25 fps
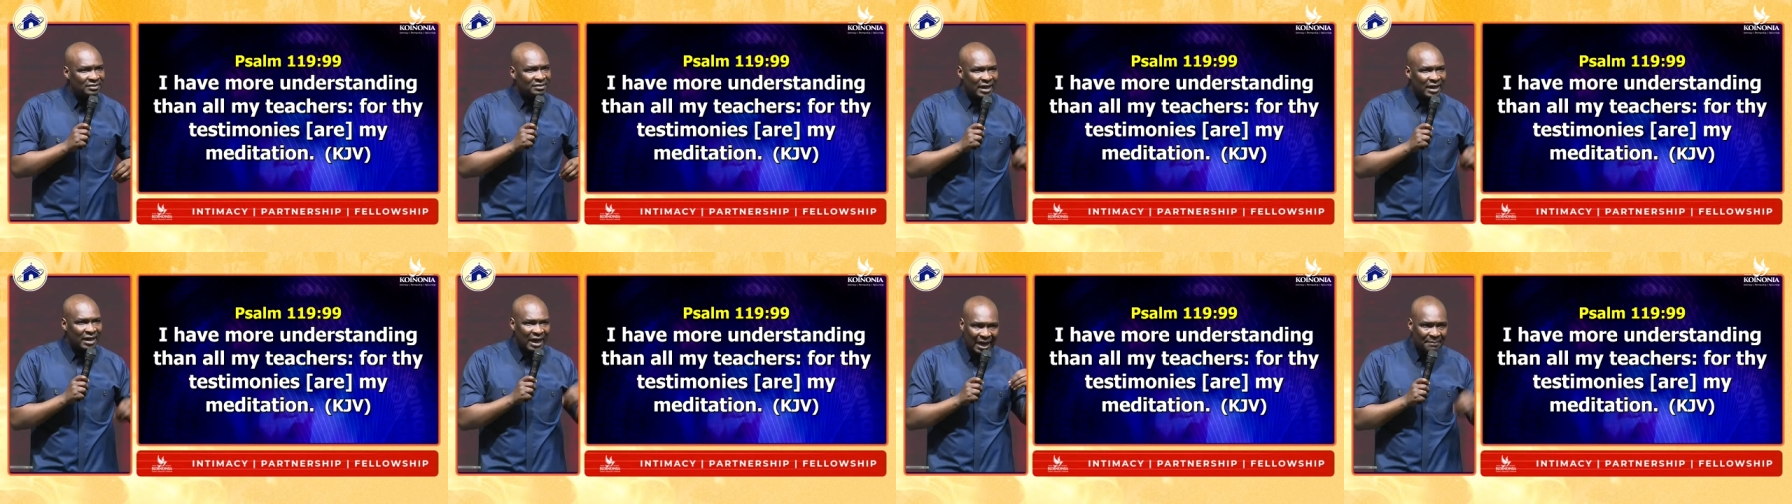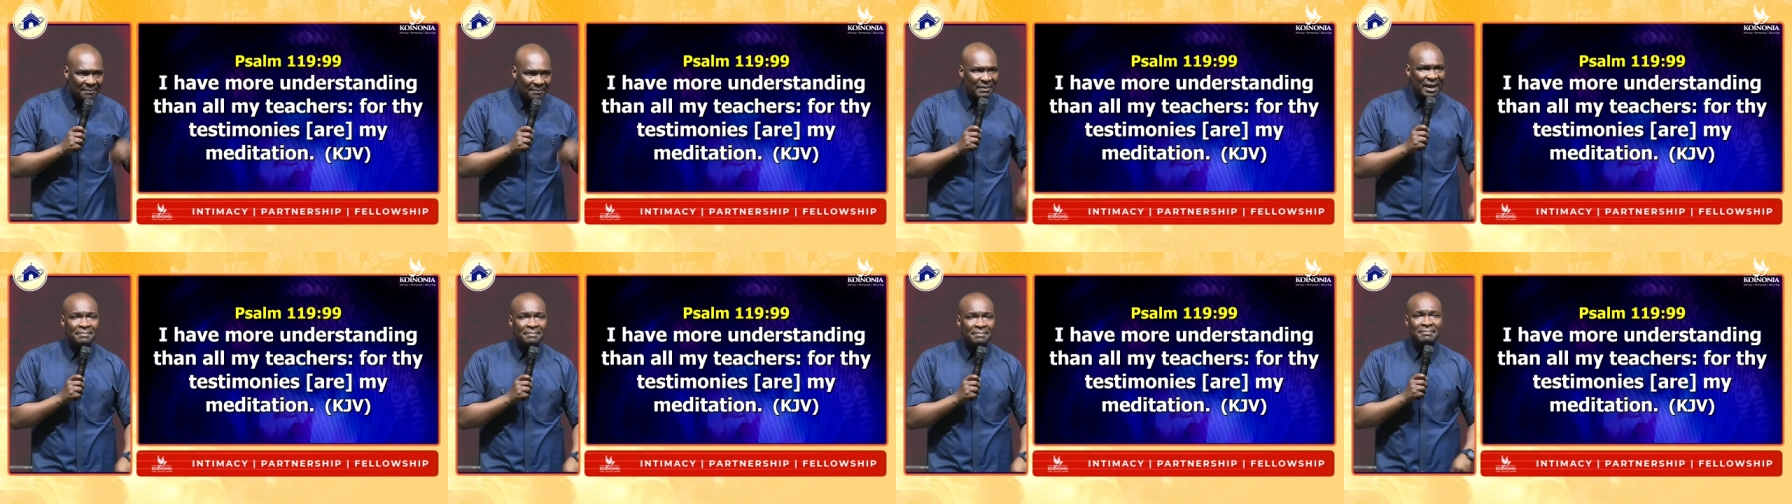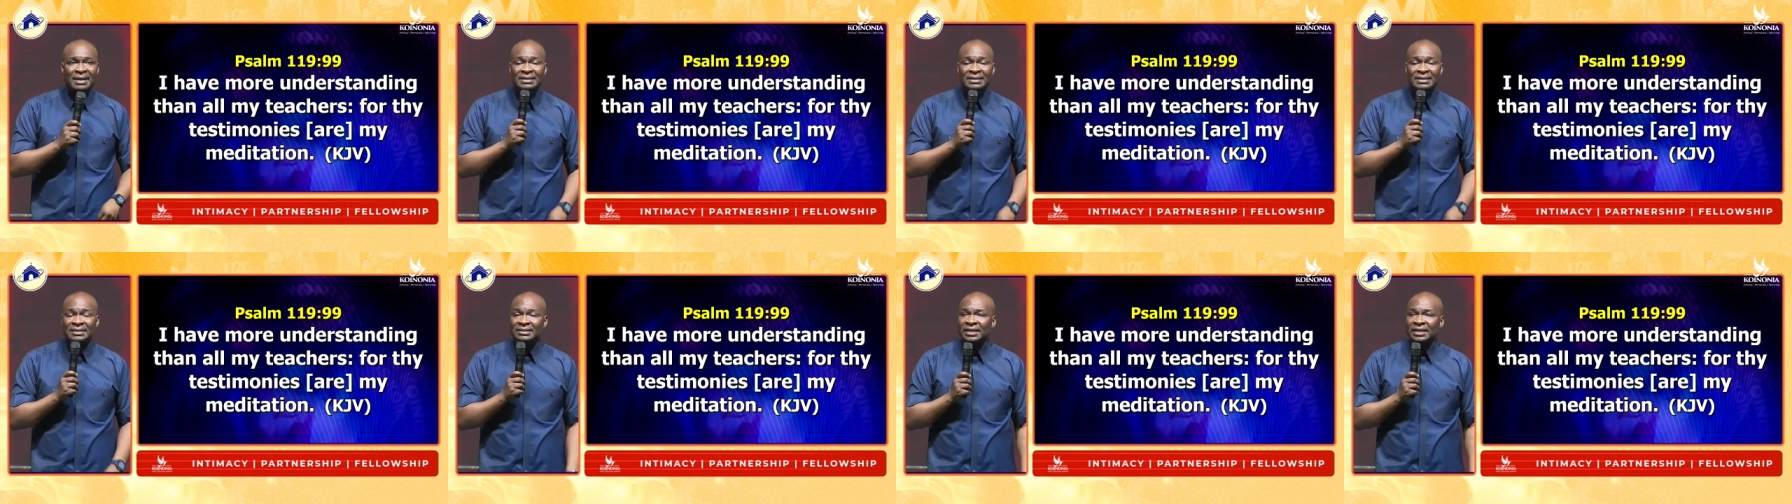are my
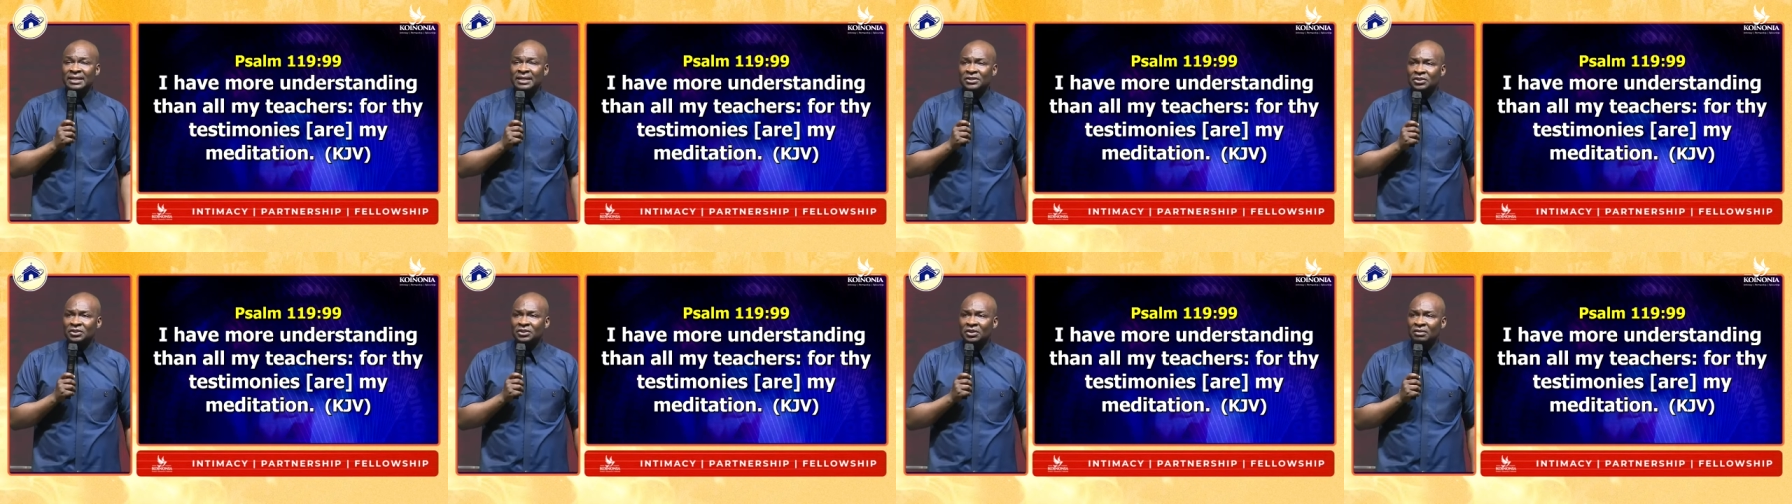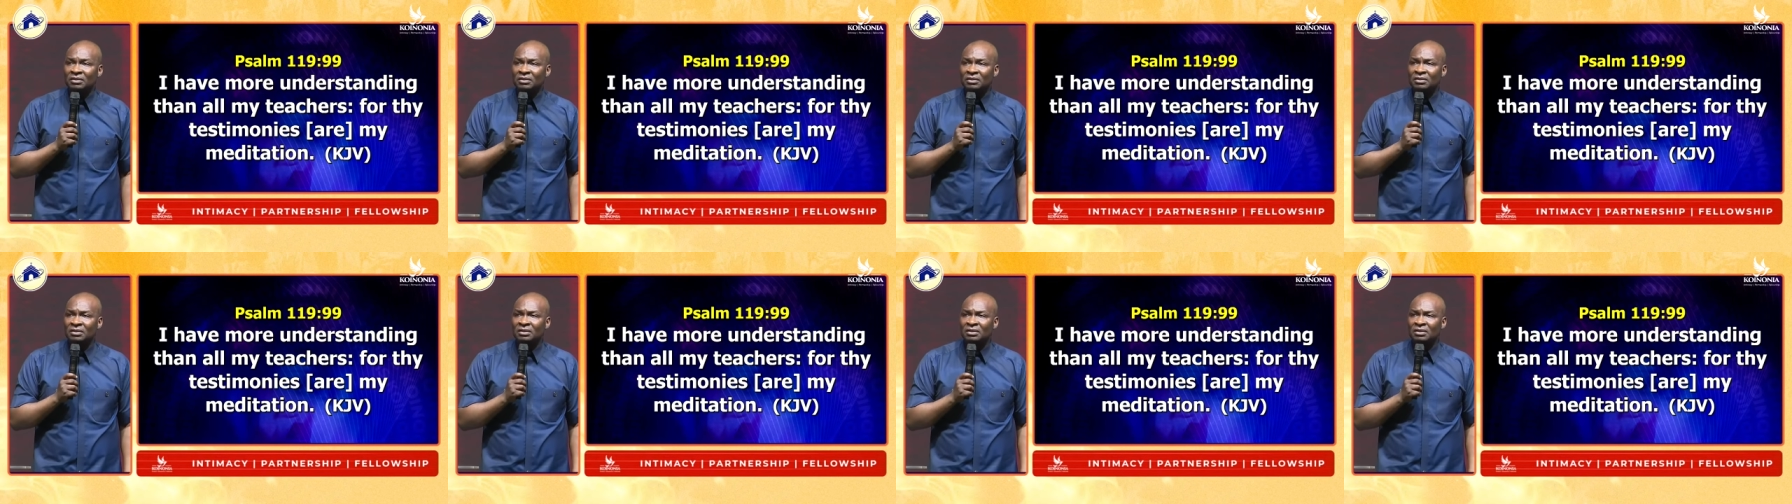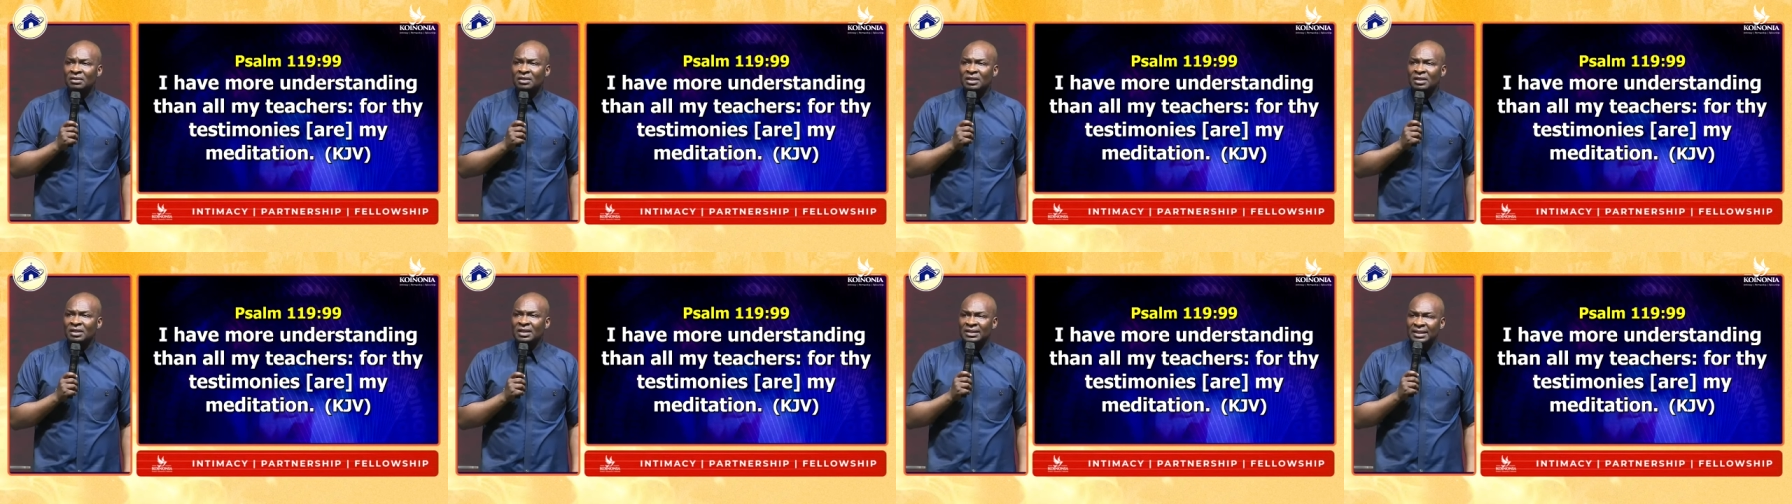meditation.
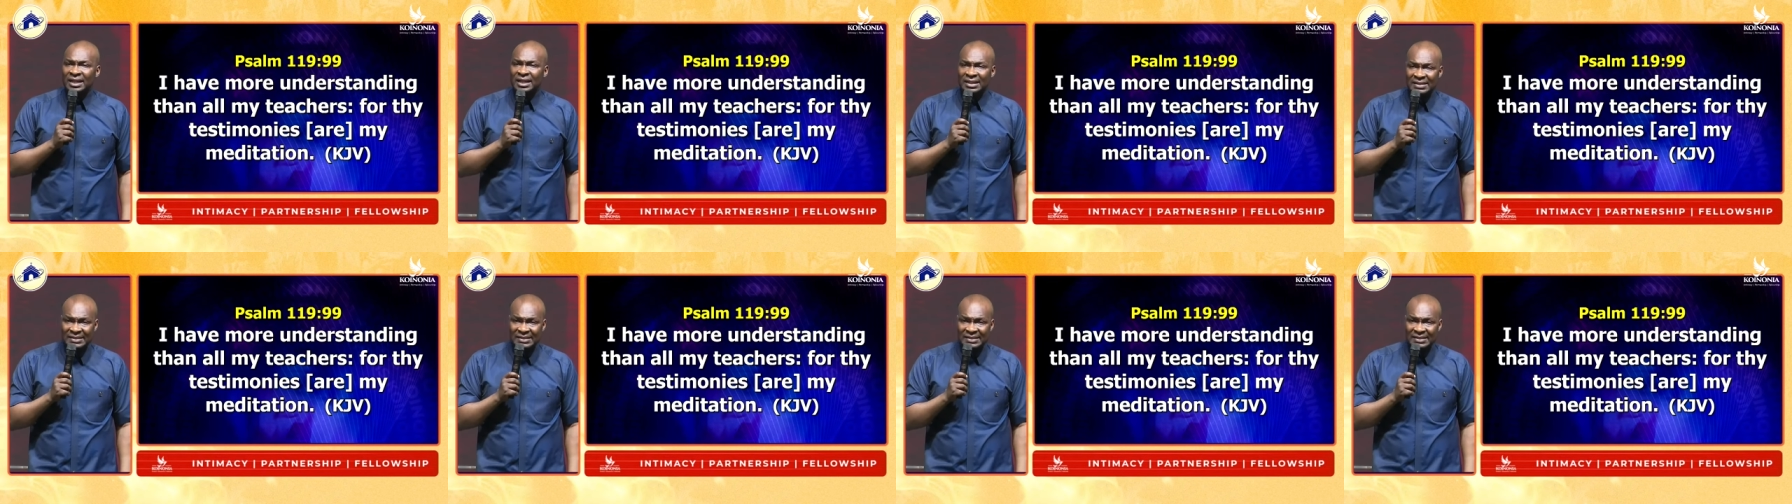The